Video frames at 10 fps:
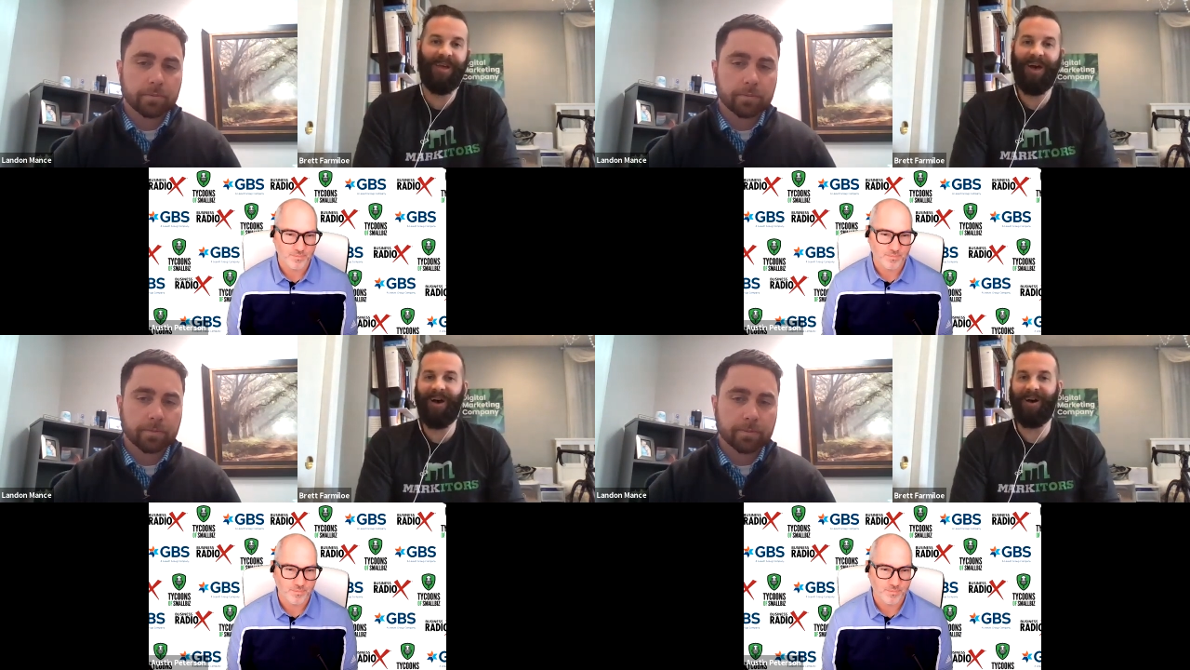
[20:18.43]

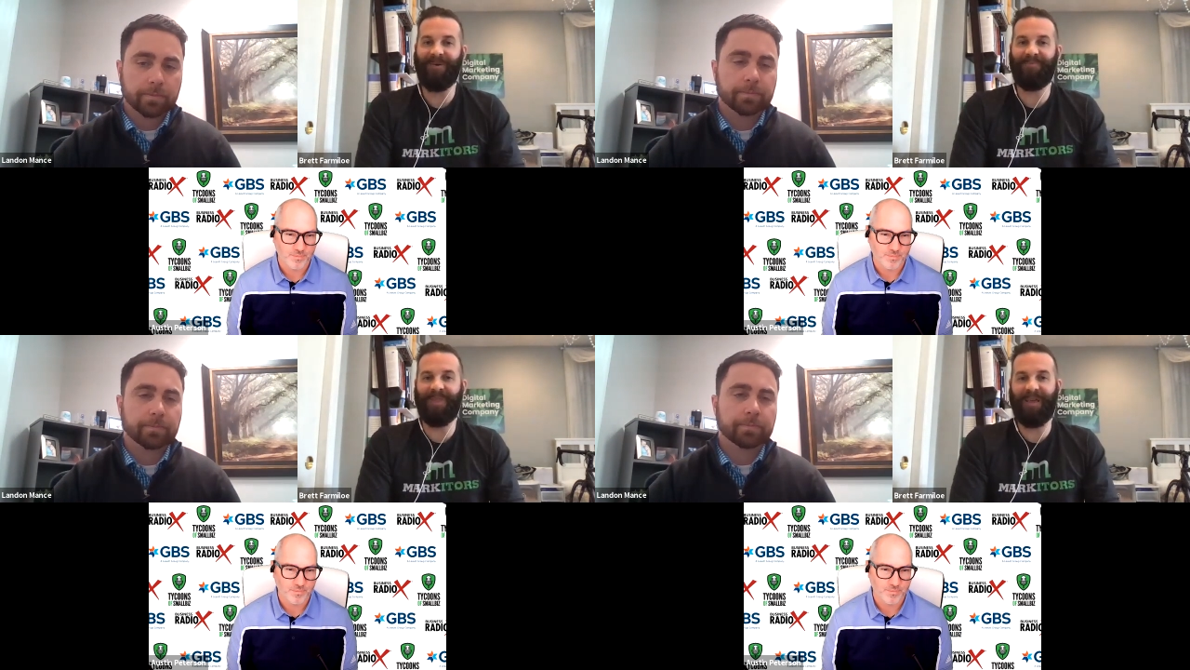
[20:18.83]

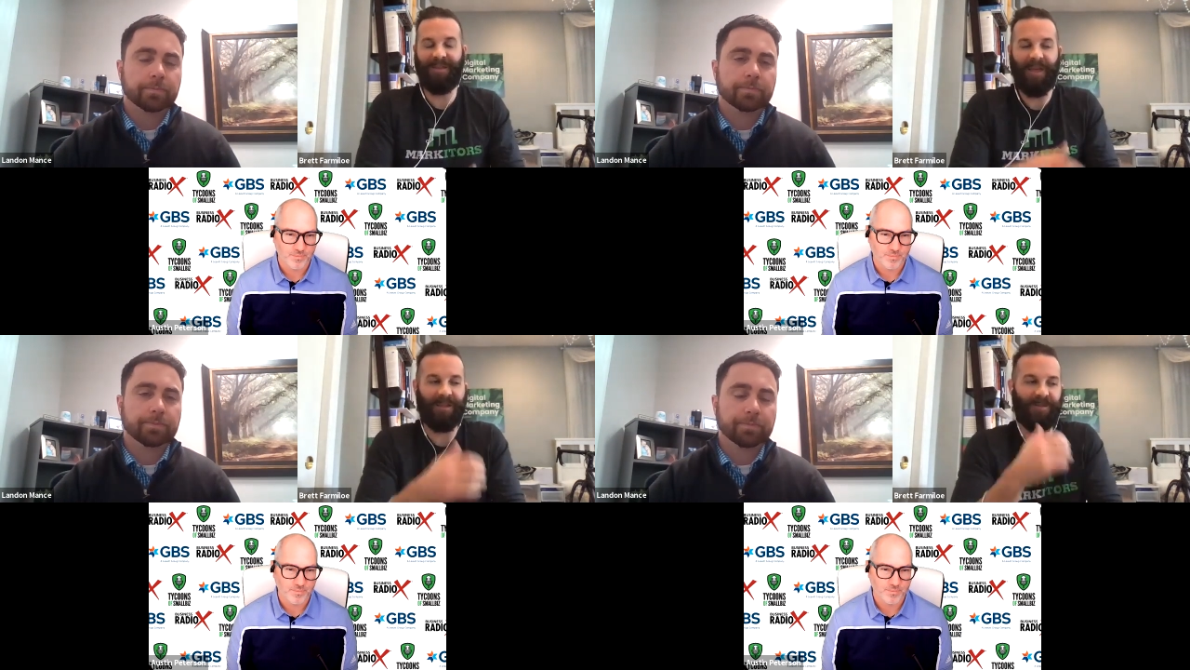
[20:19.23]
Speaker 1: Um, it,
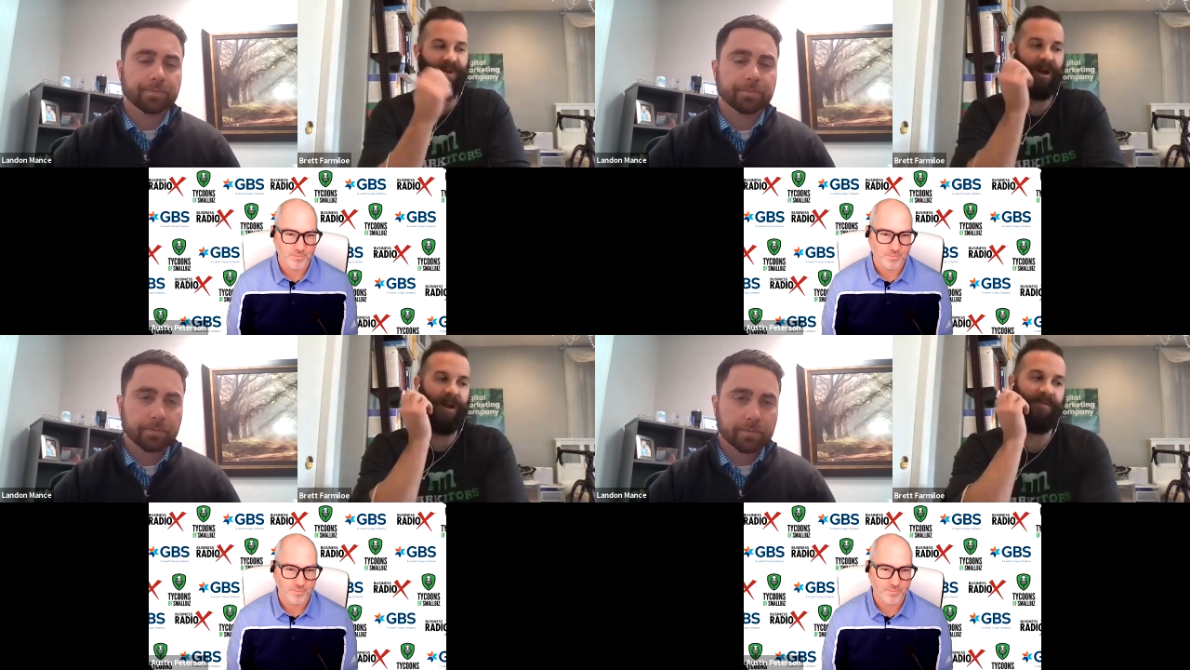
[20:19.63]
it's
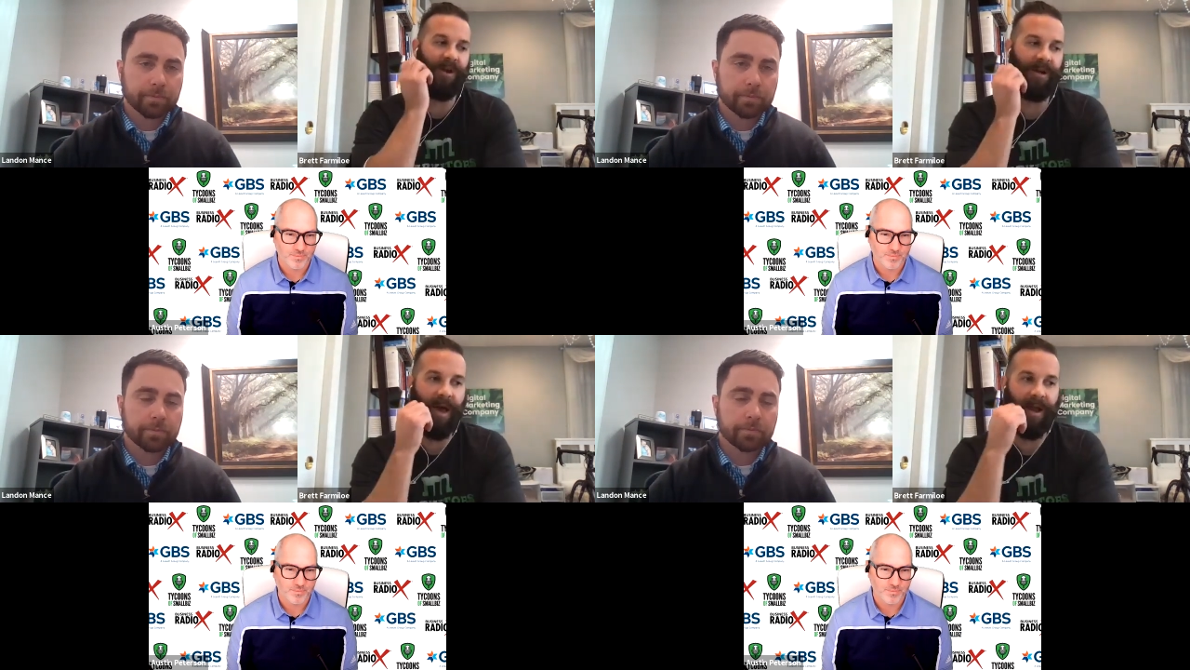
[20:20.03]
very,
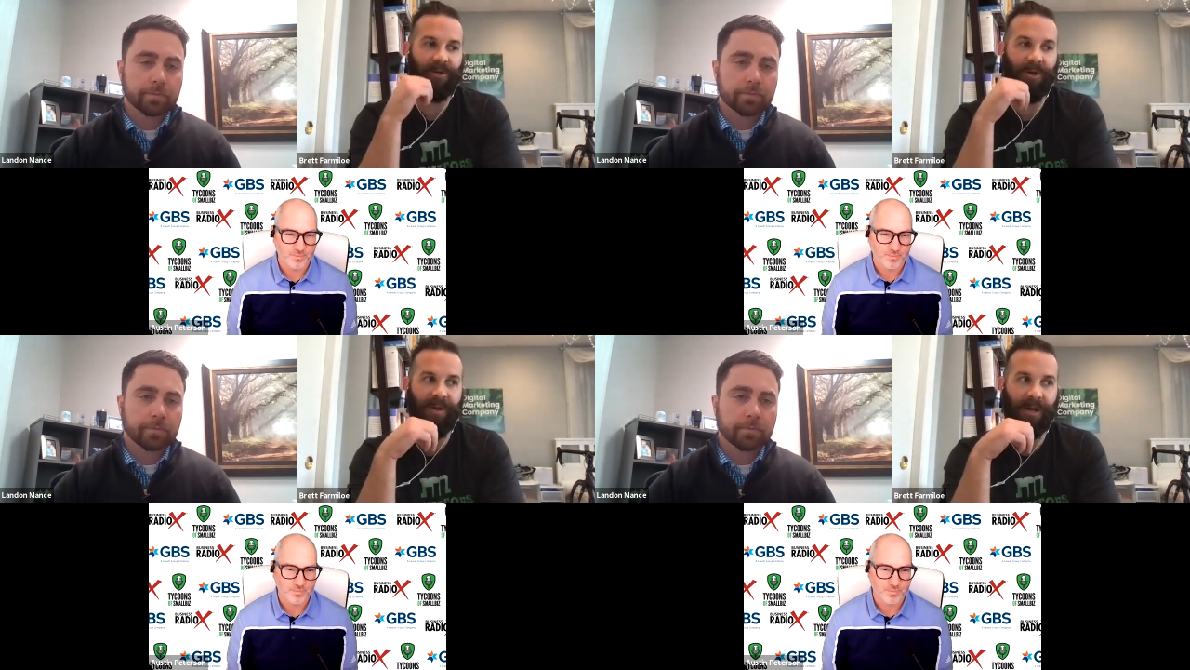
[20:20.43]
very data
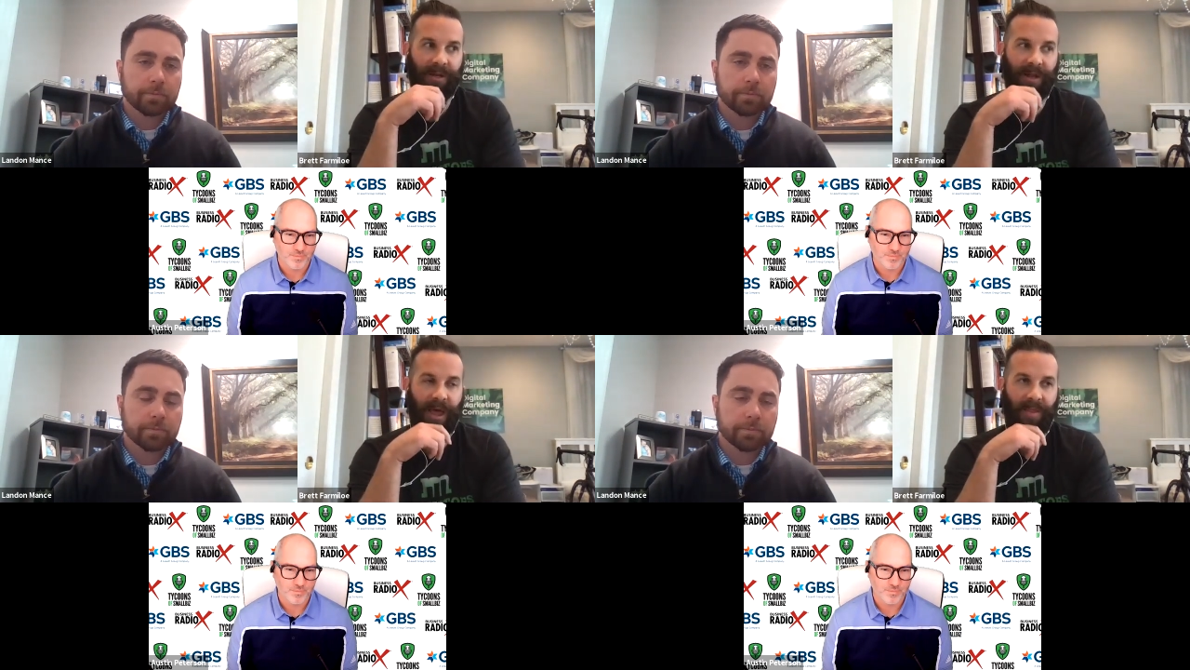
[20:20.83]
driven, and,
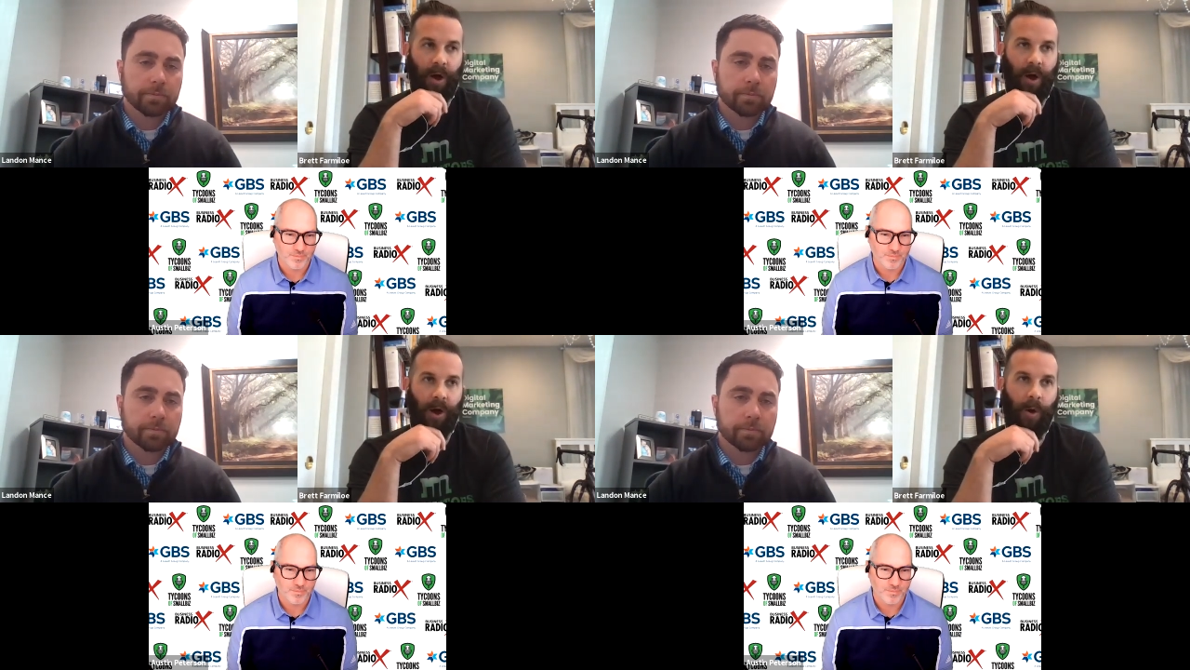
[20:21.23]
and the
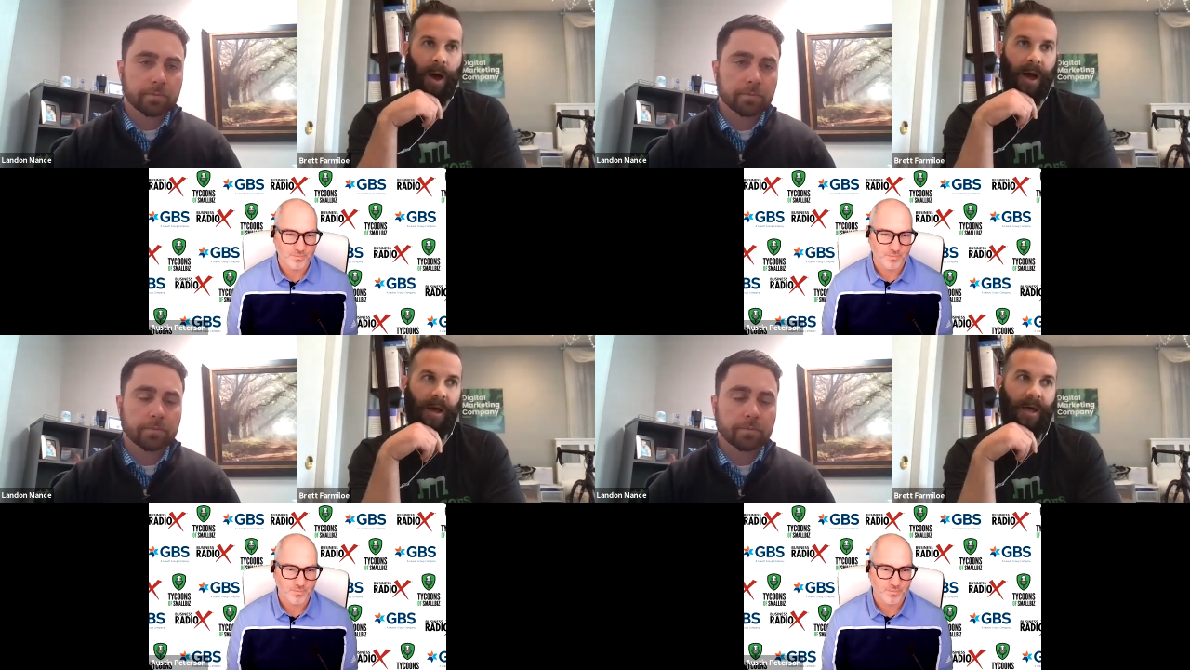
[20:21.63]

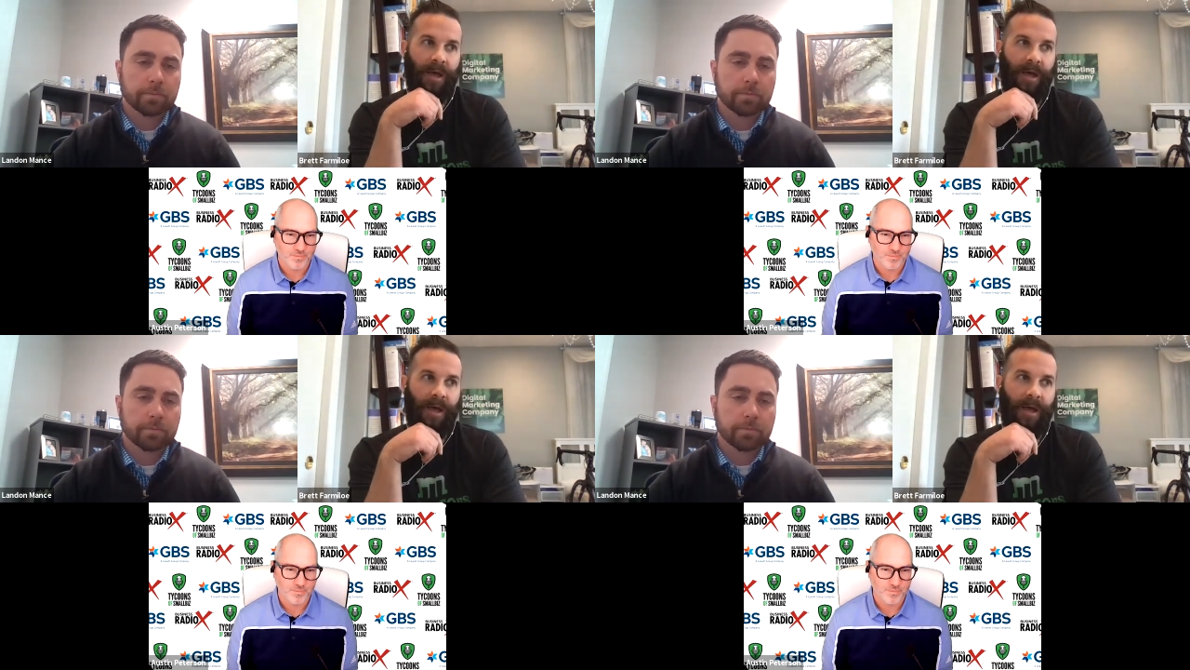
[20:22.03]
ROI,